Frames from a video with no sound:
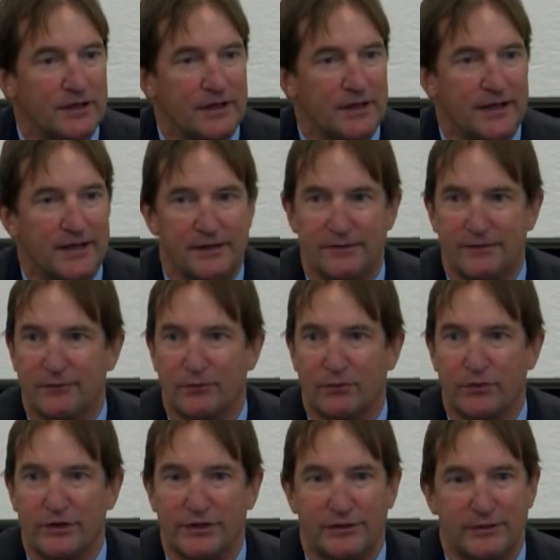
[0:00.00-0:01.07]
And
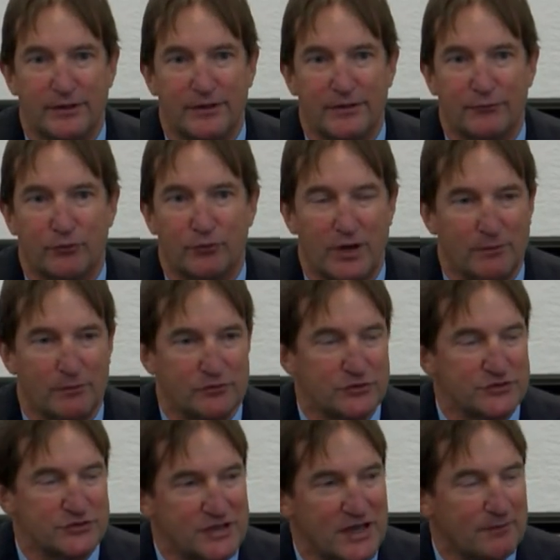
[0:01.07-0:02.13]
we were able to
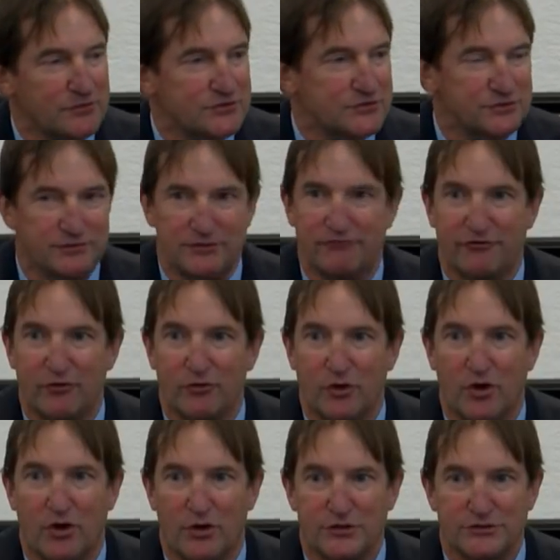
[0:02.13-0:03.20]
establish the phone
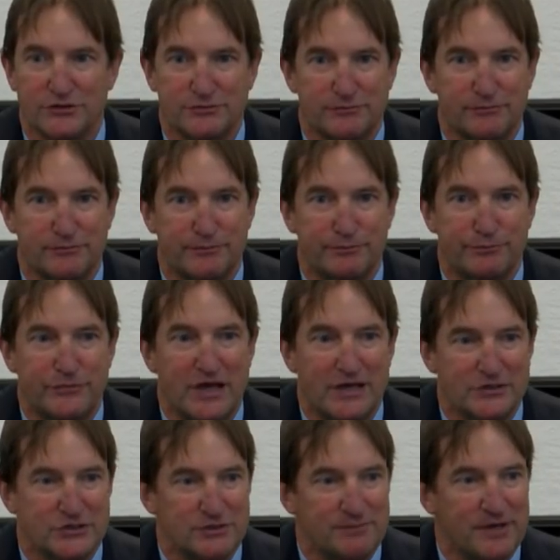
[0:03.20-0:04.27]
calls
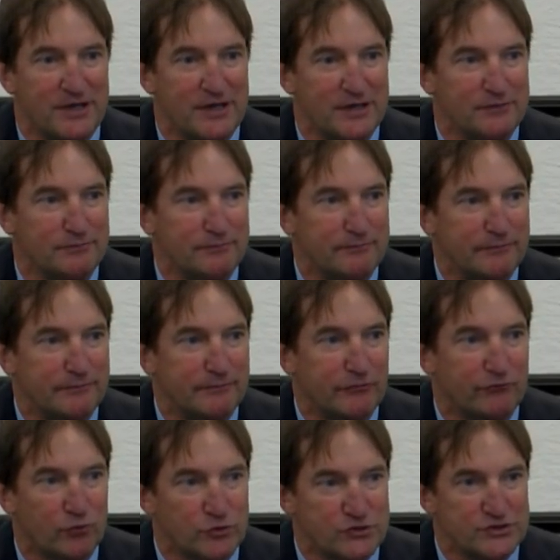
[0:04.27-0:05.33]
that she made
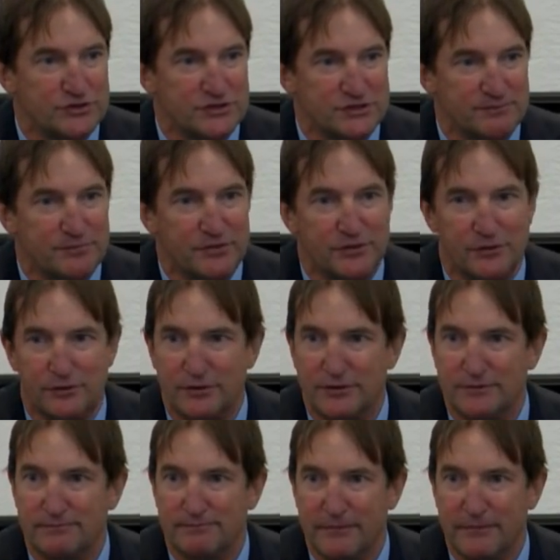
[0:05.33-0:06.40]
before she disappeared,
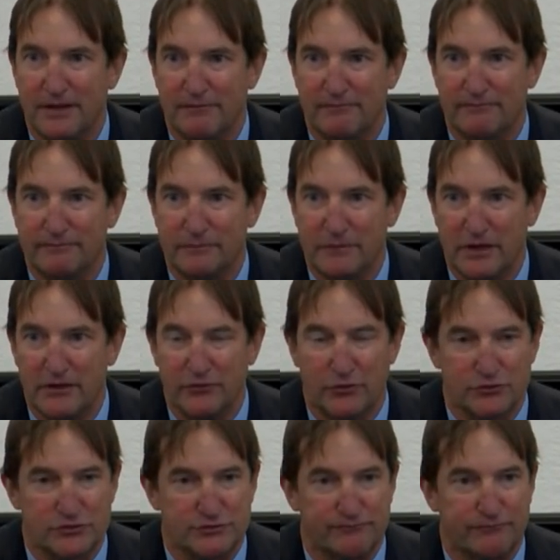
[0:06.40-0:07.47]
and, and, and
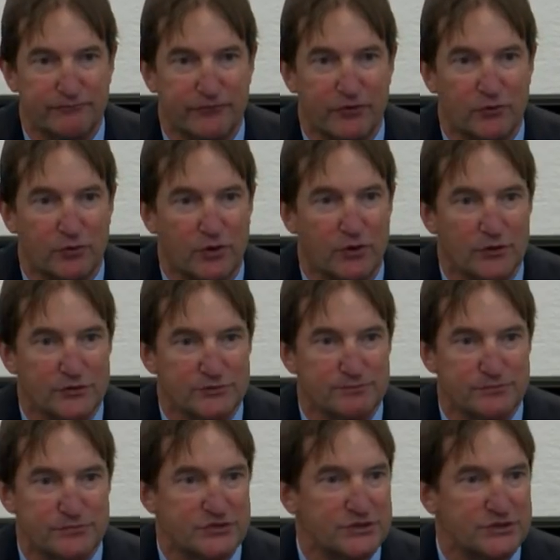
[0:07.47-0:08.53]
those phone
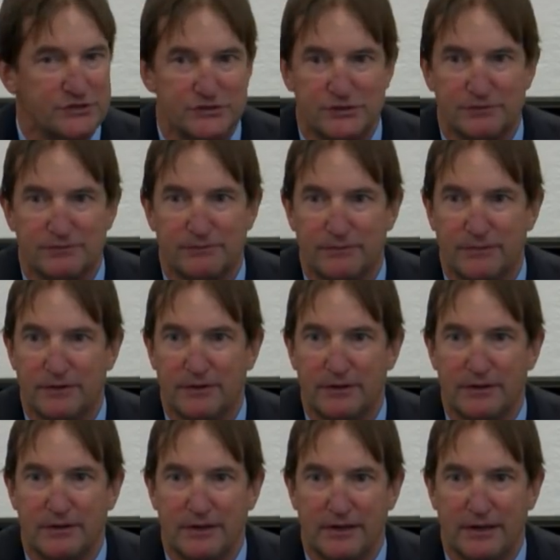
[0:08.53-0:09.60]
calls ceased
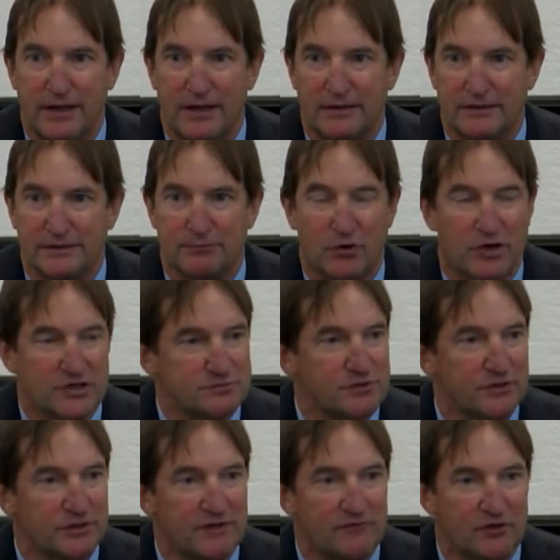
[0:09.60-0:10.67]
at approximately
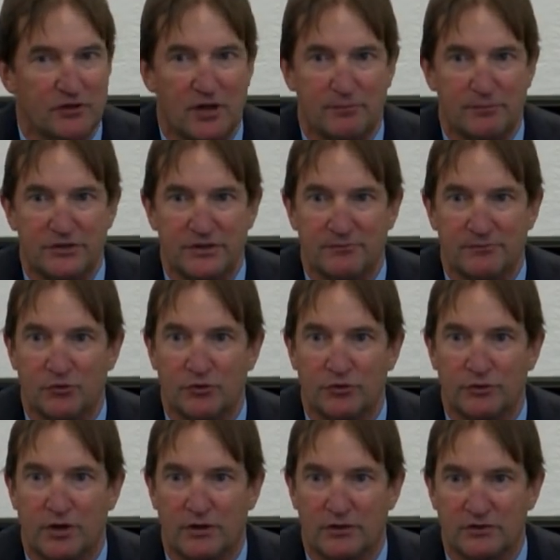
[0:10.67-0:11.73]
11 o'clock p.m.
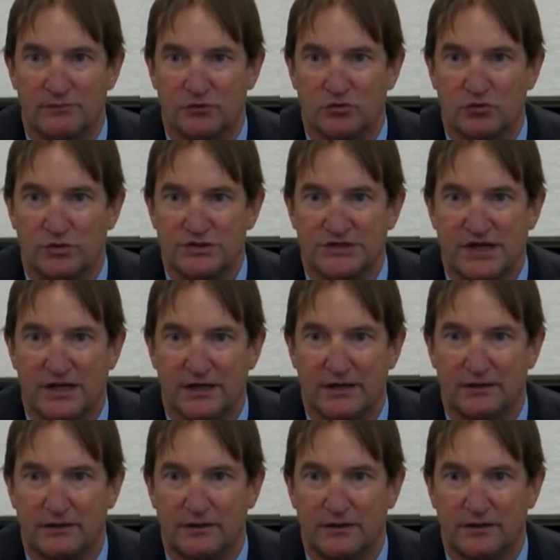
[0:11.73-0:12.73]
on October 22nd.